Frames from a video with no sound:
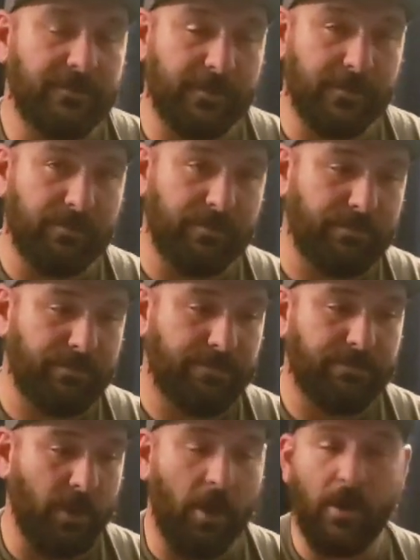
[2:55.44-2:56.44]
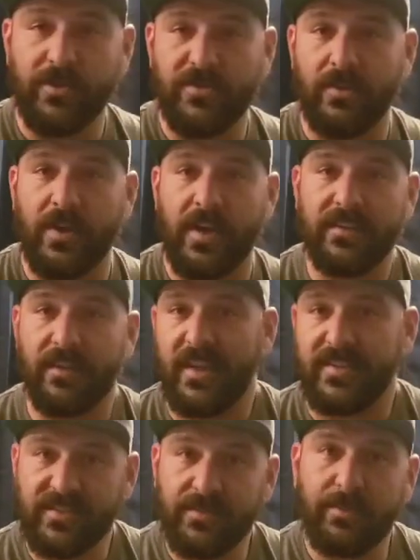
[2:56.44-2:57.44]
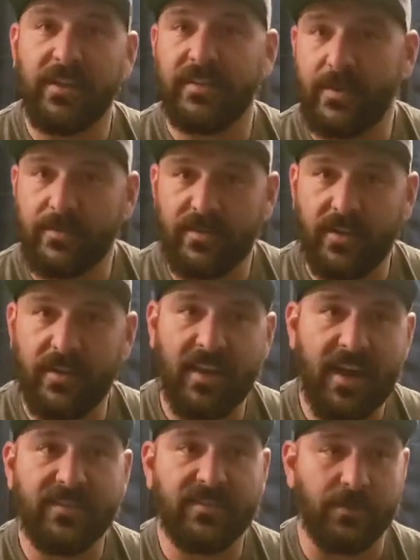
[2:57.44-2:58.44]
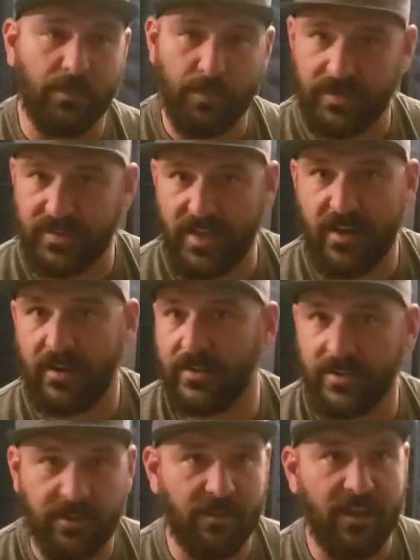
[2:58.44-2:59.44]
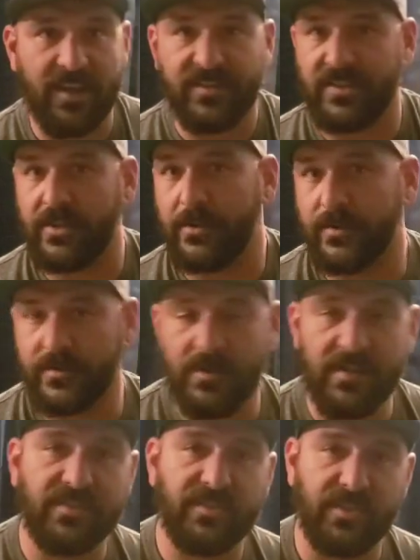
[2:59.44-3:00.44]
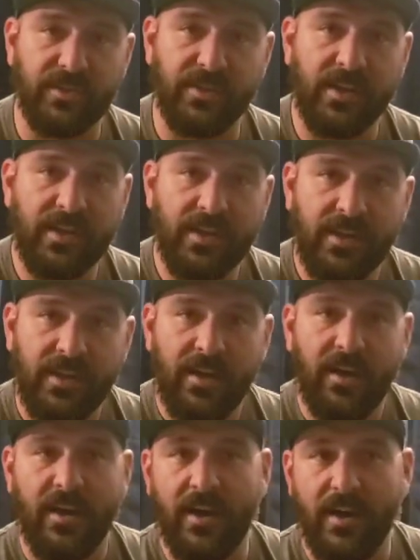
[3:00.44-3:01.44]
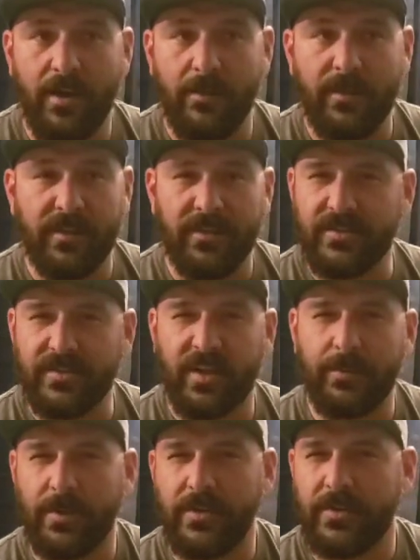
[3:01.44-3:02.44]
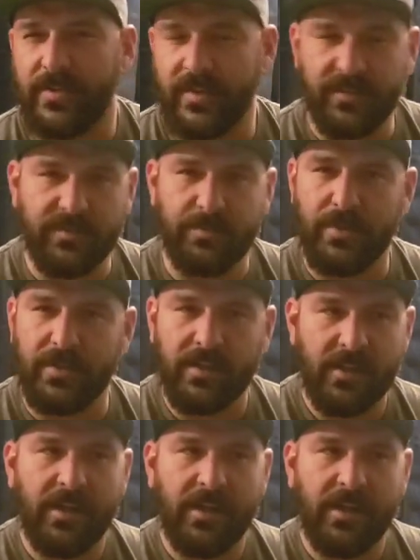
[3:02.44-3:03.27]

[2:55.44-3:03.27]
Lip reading: your car still had the license plate that was on it last, you can put that on there. The last year it was registered, and there's a couple other things, but